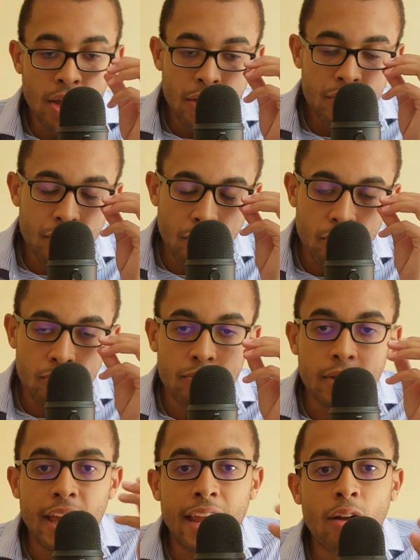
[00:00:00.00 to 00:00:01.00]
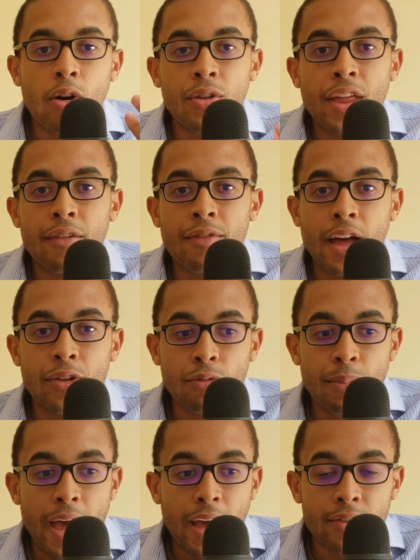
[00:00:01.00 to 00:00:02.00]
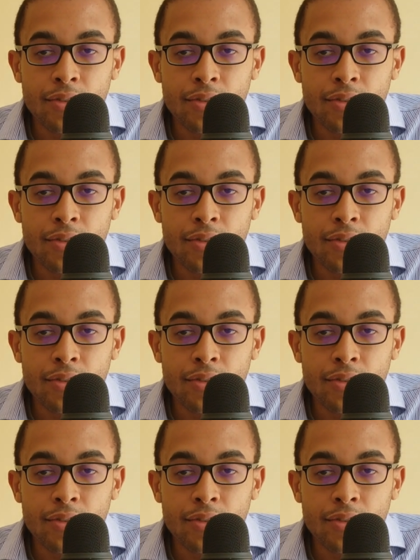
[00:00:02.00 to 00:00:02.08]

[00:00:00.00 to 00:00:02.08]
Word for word: So getting all that value back.